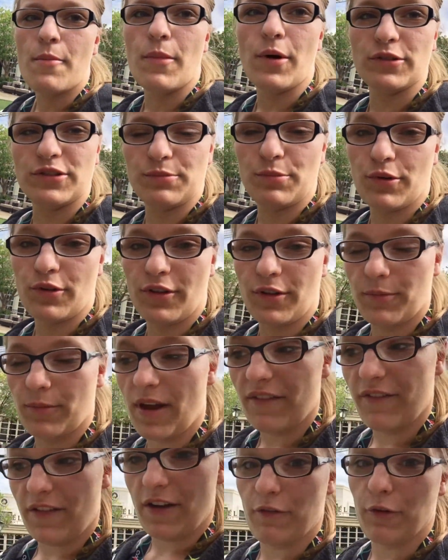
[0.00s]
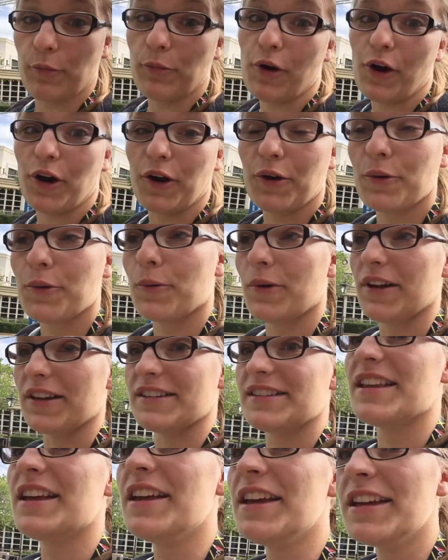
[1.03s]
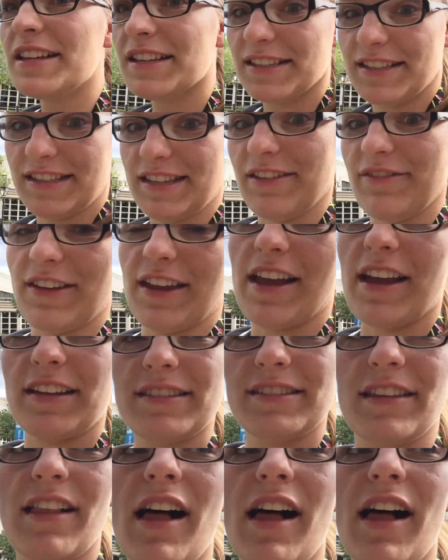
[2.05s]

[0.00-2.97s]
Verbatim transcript: most importantly my favorite part was CVX